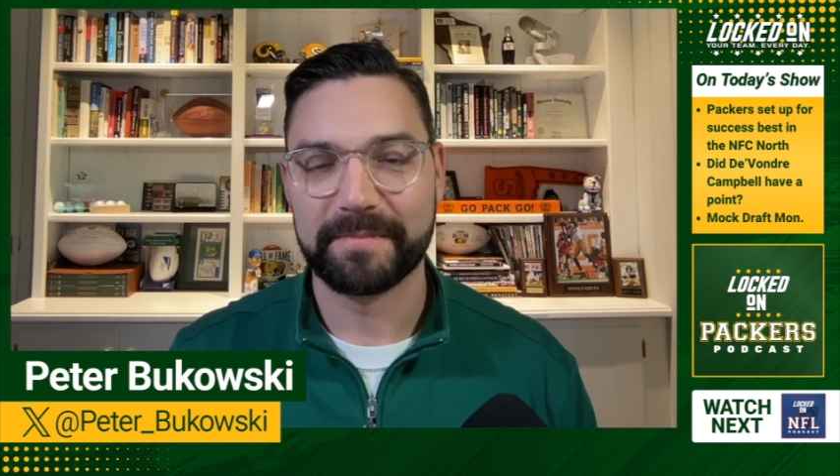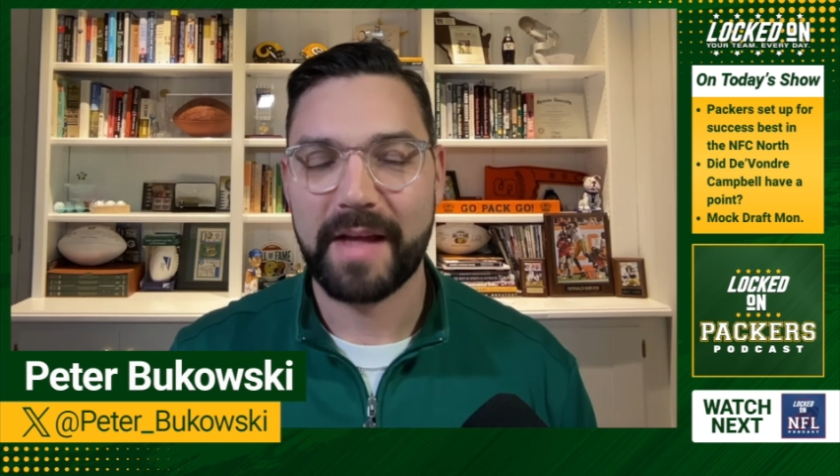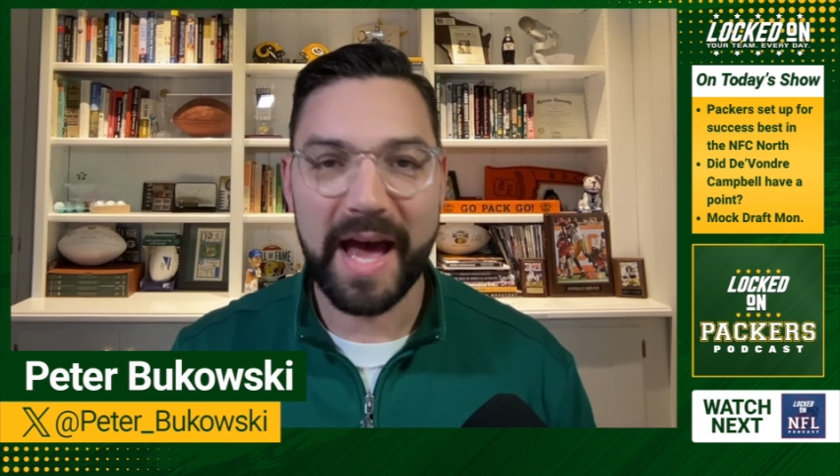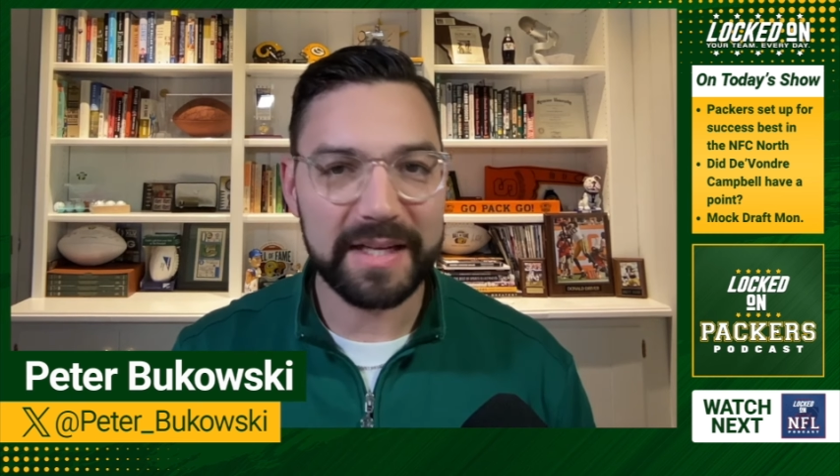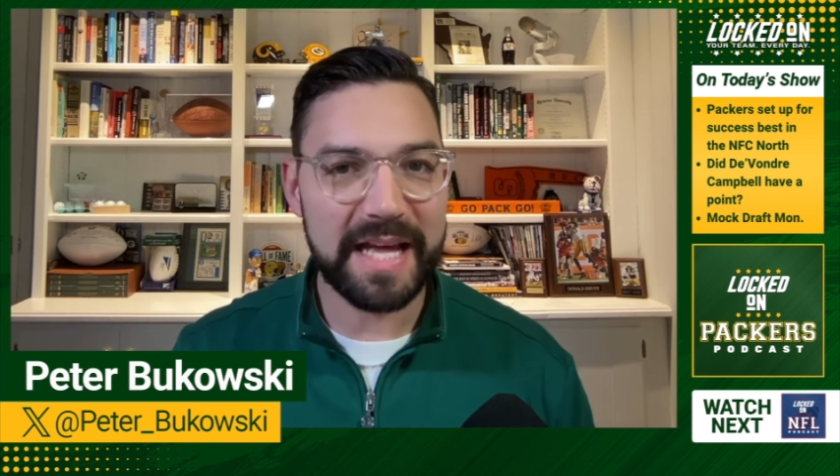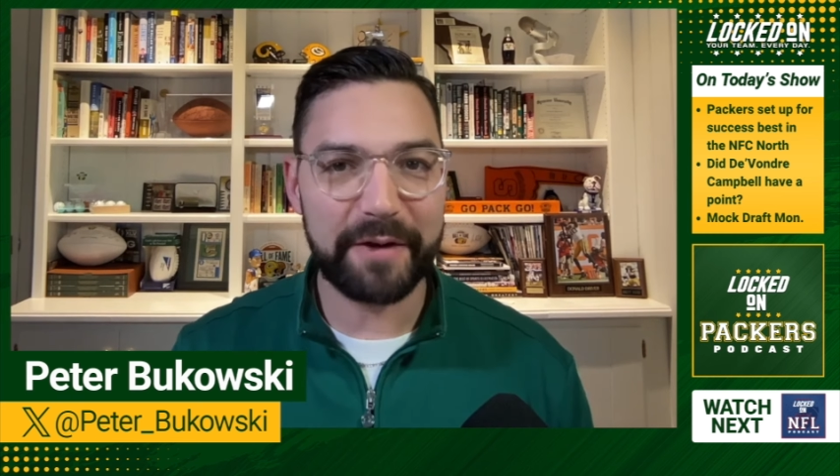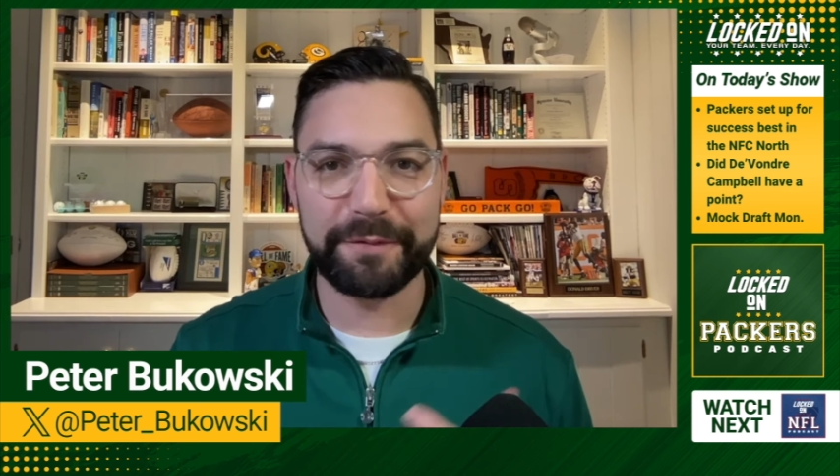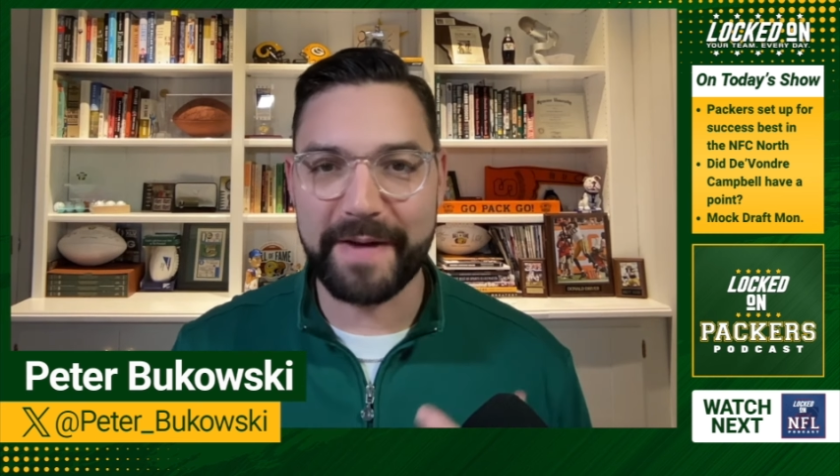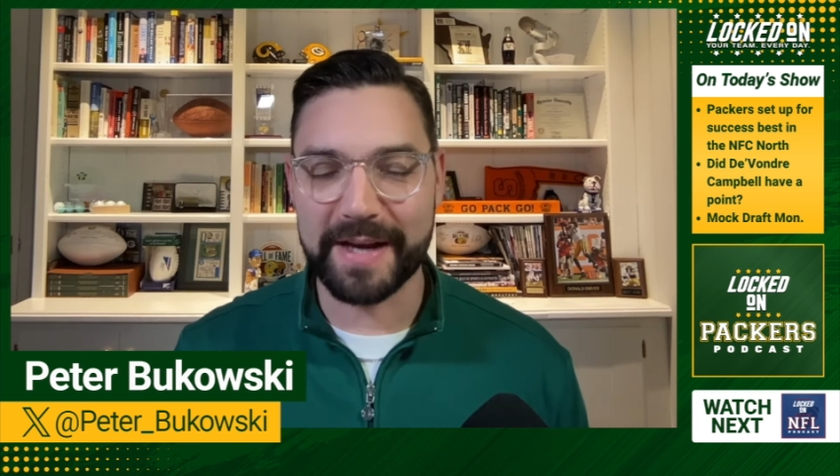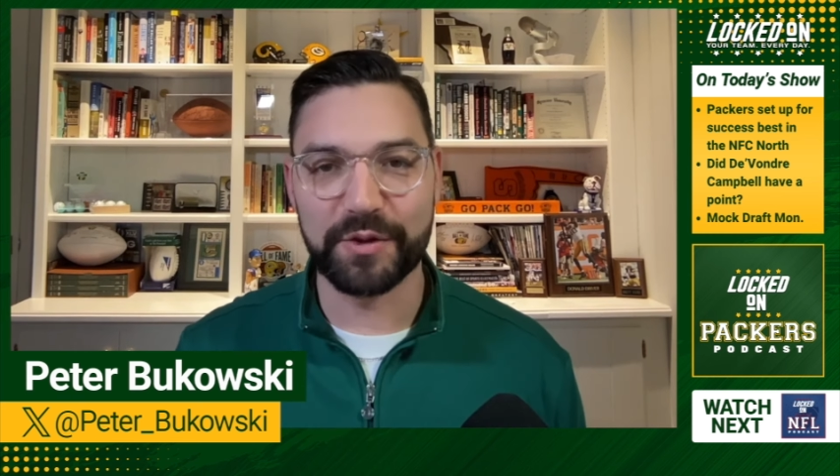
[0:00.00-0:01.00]
How does that
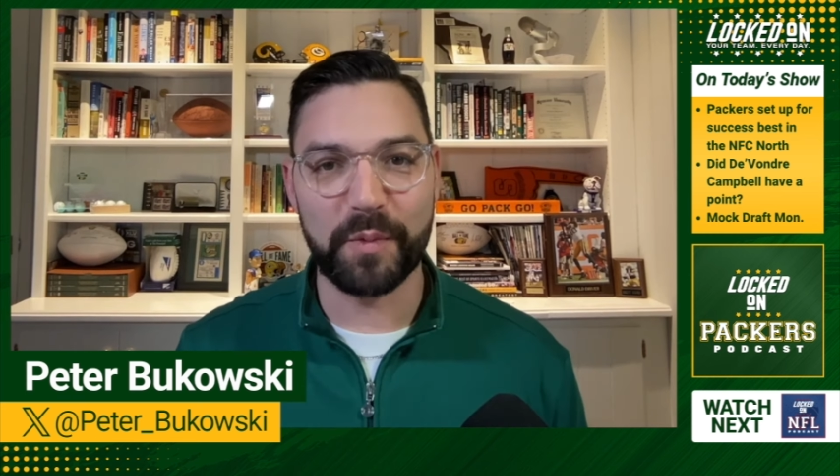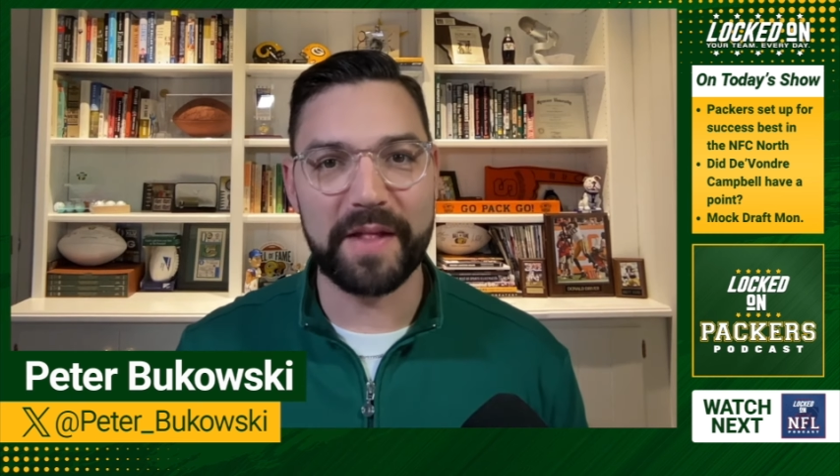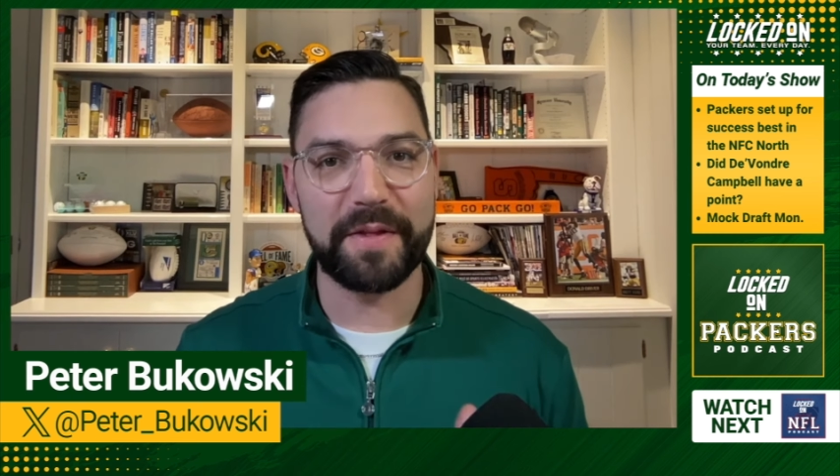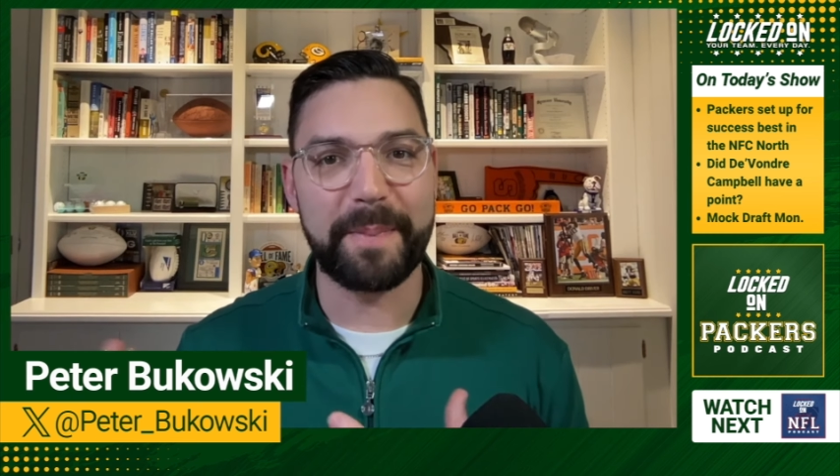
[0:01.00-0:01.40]
affect the way that the